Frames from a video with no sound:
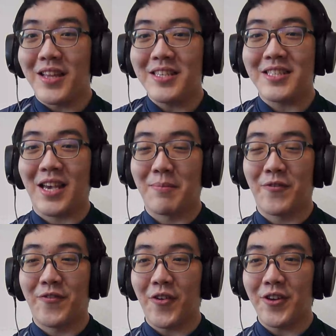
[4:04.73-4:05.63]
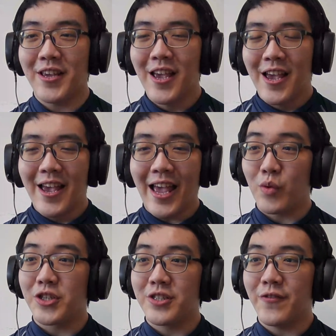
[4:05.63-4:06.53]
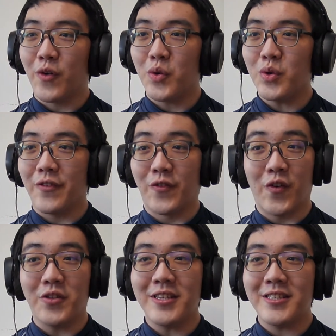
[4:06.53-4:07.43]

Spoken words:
that this can be very educational for you. If you found